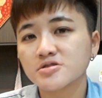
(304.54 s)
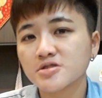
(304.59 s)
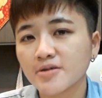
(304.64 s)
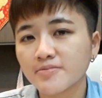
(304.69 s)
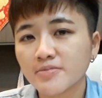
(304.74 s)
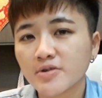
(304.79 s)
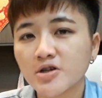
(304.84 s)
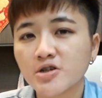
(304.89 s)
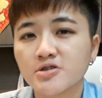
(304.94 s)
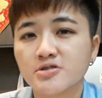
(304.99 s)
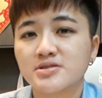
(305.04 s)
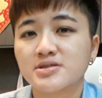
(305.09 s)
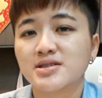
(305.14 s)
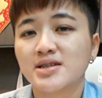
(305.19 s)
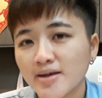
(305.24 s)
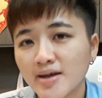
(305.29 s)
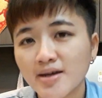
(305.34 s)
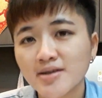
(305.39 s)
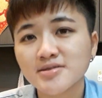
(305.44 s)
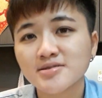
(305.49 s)
stop loss
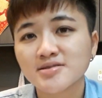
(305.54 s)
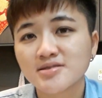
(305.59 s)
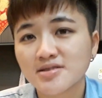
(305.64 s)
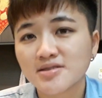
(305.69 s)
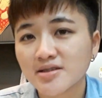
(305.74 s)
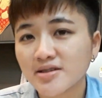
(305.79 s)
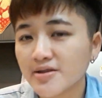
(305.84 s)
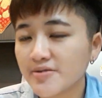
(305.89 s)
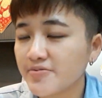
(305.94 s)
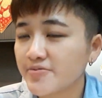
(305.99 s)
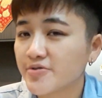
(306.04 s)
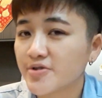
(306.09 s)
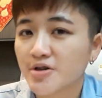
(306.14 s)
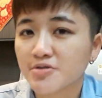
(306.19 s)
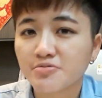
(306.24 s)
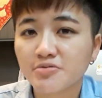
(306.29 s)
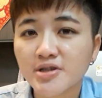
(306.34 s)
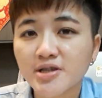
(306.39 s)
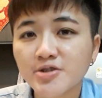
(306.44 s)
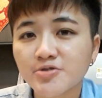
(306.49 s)
as if
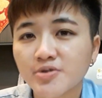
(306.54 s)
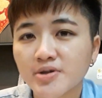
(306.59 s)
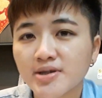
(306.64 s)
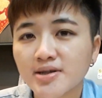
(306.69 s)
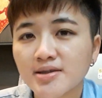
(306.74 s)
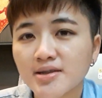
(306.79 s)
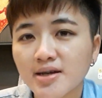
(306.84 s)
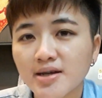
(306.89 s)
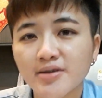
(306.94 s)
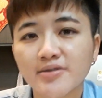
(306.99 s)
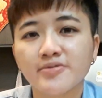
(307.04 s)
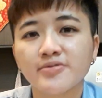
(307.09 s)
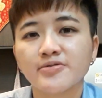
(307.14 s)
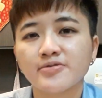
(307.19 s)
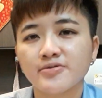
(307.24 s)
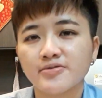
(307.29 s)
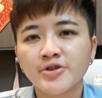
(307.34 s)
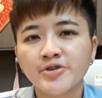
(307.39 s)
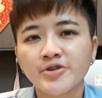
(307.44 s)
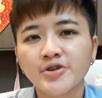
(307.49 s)
you're really trading live.
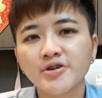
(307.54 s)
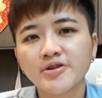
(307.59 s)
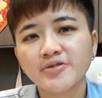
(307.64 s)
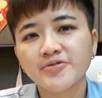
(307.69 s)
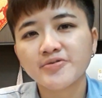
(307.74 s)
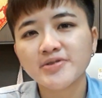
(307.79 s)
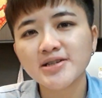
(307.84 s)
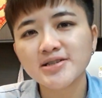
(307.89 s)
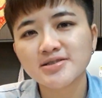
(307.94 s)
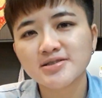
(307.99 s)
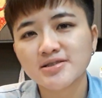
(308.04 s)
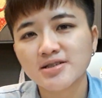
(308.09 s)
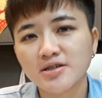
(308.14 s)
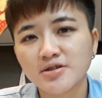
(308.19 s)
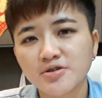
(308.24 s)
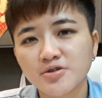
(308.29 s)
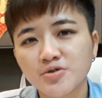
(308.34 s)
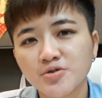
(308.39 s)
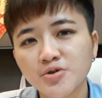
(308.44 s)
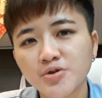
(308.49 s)
So if this is
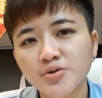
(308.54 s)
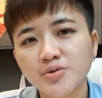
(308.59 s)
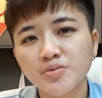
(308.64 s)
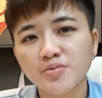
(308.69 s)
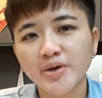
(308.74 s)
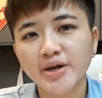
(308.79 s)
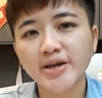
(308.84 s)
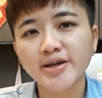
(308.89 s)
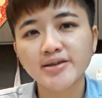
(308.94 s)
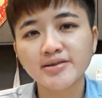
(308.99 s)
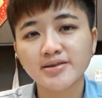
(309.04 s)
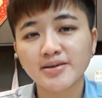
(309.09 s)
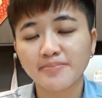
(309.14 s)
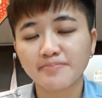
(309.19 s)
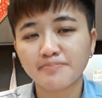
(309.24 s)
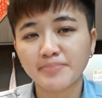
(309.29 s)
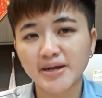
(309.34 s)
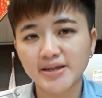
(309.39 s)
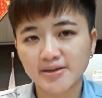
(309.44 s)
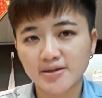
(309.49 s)
the good way, the
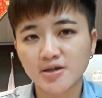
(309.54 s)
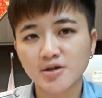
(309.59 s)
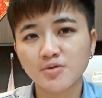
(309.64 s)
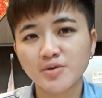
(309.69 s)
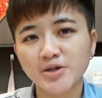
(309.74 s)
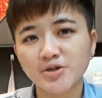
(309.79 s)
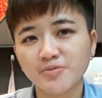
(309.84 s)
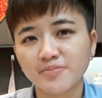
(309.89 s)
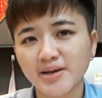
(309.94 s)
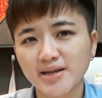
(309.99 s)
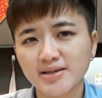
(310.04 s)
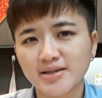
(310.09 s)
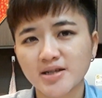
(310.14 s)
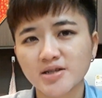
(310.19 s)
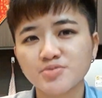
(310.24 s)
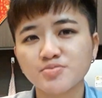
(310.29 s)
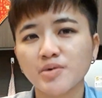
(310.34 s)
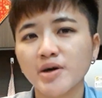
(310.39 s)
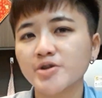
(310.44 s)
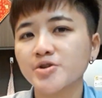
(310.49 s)
better way to
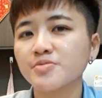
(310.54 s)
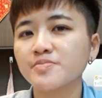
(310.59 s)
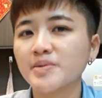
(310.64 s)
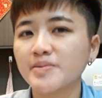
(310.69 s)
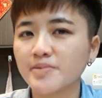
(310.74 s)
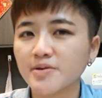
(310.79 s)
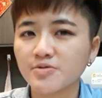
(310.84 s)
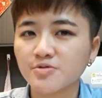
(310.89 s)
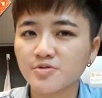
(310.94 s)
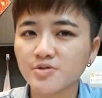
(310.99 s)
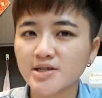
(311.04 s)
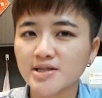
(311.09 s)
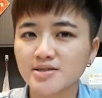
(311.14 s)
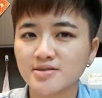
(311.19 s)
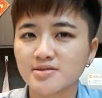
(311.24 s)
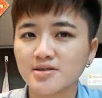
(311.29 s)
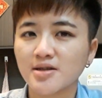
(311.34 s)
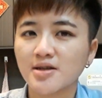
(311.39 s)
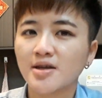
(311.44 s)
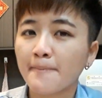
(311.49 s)
backtest, why don't people do
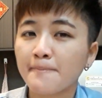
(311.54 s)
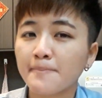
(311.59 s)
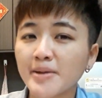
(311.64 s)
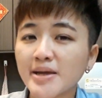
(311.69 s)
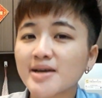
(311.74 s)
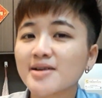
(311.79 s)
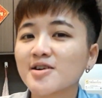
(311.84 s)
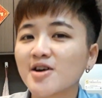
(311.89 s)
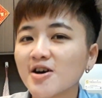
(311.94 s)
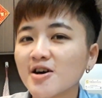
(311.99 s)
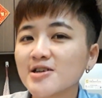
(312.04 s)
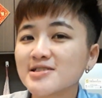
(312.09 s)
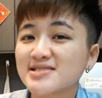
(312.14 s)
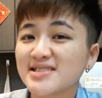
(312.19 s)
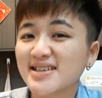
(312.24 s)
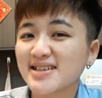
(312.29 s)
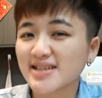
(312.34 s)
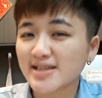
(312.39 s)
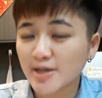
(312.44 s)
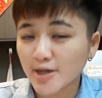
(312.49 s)
this?
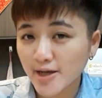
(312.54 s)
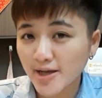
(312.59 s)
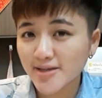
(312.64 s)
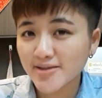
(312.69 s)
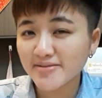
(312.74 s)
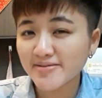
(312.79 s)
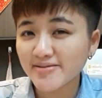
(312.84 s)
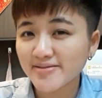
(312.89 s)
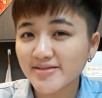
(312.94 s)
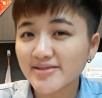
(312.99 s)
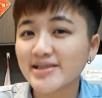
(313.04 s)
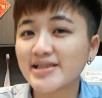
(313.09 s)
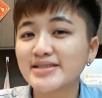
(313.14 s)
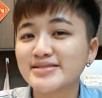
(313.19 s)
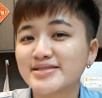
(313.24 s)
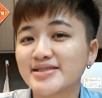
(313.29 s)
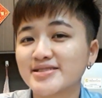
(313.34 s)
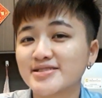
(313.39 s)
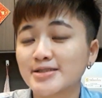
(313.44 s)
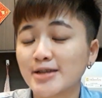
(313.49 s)
Because again,
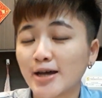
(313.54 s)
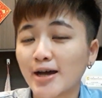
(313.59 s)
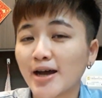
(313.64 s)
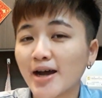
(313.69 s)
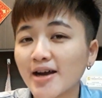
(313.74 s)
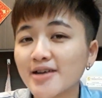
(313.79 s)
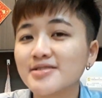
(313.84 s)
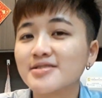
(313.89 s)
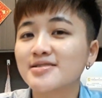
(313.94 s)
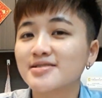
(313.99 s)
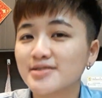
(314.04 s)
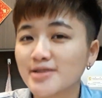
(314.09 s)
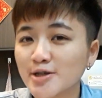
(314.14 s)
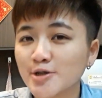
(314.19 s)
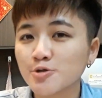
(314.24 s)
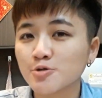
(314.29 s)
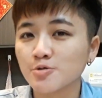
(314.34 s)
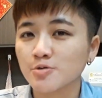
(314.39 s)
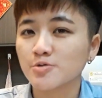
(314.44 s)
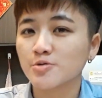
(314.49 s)
this is the hard
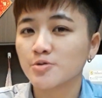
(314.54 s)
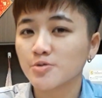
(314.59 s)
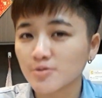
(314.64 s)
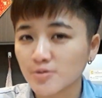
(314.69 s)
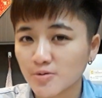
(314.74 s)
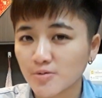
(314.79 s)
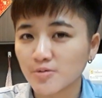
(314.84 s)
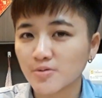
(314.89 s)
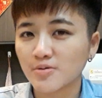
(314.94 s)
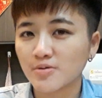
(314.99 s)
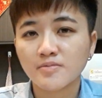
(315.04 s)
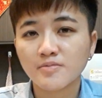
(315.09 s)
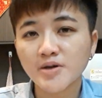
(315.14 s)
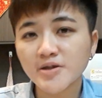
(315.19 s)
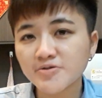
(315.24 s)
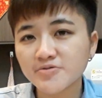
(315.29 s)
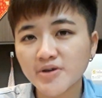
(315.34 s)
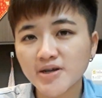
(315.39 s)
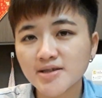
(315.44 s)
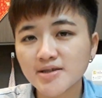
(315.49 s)
thing to do.
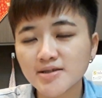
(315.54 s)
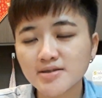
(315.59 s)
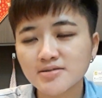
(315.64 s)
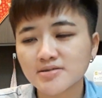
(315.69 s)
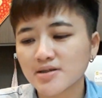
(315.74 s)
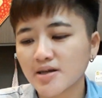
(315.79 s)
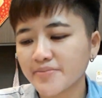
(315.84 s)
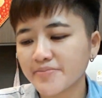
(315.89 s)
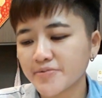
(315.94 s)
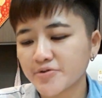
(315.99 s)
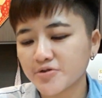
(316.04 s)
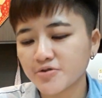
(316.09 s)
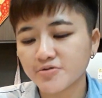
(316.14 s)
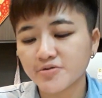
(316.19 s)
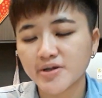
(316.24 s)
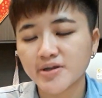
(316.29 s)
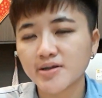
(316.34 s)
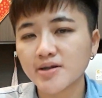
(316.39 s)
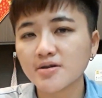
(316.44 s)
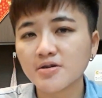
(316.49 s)
When traders come into
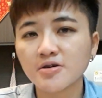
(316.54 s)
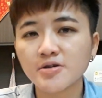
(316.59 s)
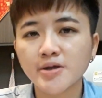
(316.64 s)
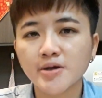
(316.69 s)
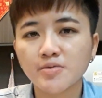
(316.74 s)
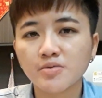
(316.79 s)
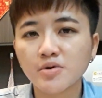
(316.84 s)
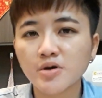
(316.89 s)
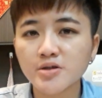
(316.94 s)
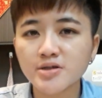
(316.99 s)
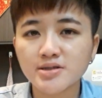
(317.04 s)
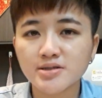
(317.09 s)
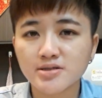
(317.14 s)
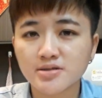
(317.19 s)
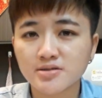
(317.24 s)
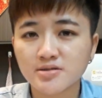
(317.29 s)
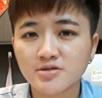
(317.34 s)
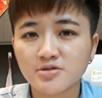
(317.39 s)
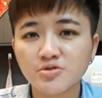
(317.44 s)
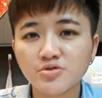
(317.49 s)
trading, all they want
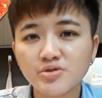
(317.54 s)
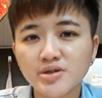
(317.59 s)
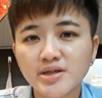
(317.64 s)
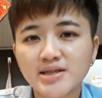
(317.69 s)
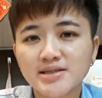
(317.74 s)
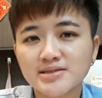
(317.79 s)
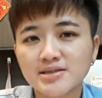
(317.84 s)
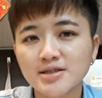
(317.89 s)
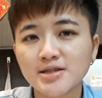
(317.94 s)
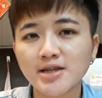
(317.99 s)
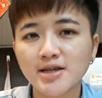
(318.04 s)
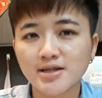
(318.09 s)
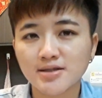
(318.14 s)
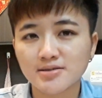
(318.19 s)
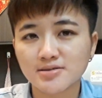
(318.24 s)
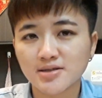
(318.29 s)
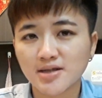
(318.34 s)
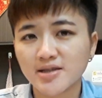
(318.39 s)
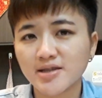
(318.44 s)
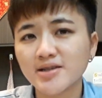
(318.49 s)
is do the easy
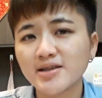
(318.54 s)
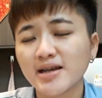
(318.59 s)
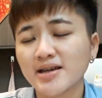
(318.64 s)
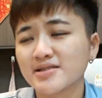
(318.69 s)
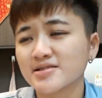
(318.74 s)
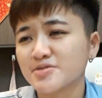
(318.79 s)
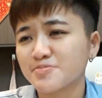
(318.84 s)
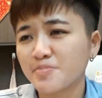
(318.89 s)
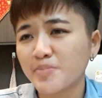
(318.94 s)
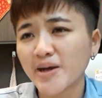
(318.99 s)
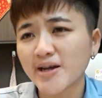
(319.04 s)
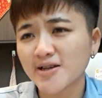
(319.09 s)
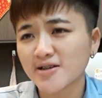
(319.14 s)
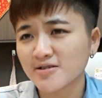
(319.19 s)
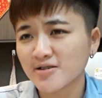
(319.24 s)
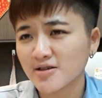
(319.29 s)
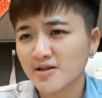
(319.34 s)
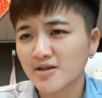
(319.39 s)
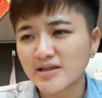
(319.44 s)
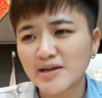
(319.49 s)
things and then
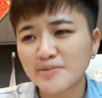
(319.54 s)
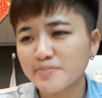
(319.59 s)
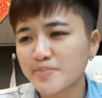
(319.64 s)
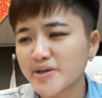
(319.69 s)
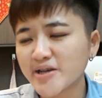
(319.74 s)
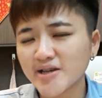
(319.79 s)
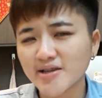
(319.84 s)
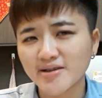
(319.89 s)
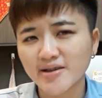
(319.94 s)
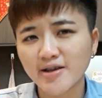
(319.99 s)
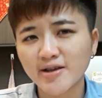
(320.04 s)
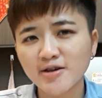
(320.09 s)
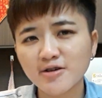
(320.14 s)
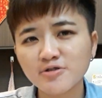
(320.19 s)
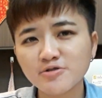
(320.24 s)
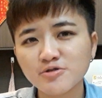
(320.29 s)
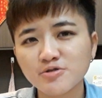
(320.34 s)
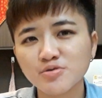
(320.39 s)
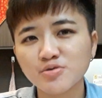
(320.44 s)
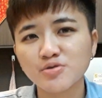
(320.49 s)
expect their
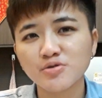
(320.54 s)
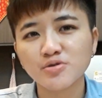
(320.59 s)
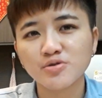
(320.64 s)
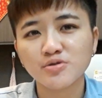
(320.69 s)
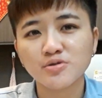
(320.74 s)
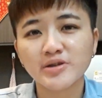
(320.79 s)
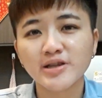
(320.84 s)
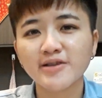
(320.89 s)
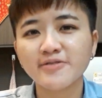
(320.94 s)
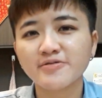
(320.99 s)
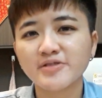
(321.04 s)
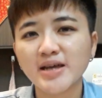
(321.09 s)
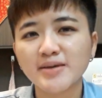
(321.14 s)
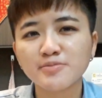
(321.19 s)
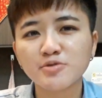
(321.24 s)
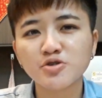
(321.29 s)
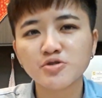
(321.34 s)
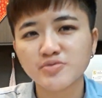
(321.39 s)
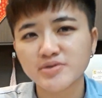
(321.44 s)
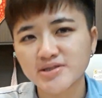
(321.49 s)
P&L to give
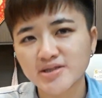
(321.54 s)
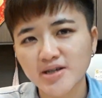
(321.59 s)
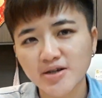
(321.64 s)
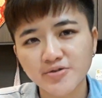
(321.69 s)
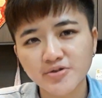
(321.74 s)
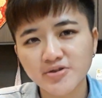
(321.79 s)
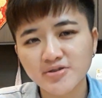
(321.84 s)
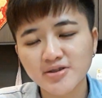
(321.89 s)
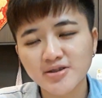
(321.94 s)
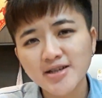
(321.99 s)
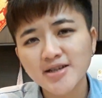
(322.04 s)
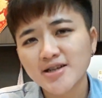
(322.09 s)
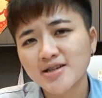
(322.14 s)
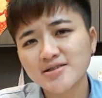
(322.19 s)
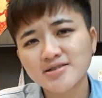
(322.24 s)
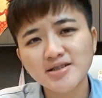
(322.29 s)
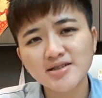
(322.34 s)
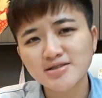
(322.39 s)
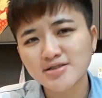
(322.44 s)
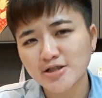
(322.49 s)
them good results.
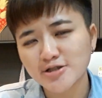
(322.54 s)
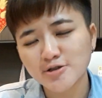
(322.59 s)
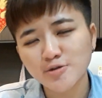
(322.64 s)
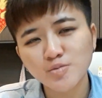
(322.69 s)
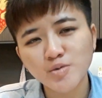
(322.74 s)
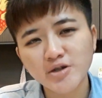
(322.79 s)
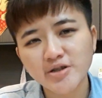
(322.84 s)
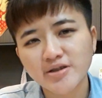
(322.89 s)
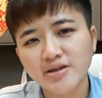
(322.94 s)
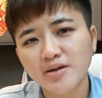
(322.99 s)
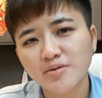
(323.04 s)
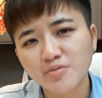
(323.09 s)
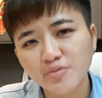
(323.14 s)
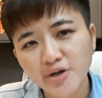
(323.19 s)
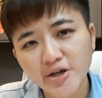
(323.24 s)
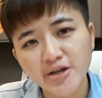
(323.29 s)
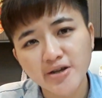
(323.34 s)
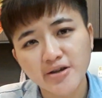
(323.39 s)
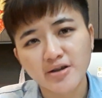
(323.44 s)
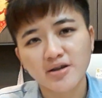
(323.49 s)
It just doesn't work that
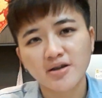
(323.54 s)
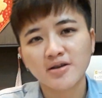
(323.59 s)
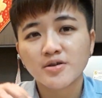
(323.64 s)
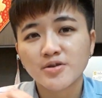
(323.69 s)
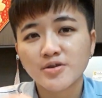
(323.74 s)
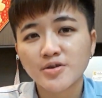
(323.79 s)
way.